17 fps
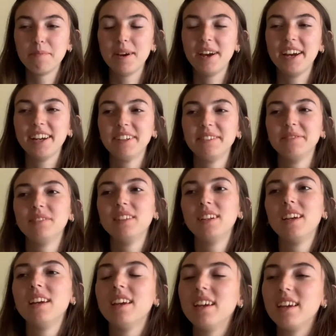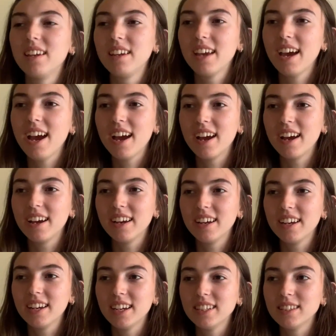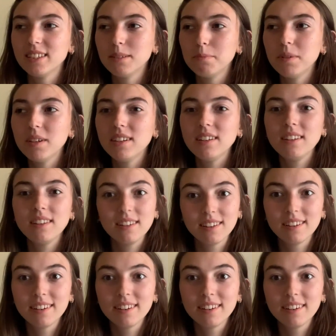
but yeah, it's been,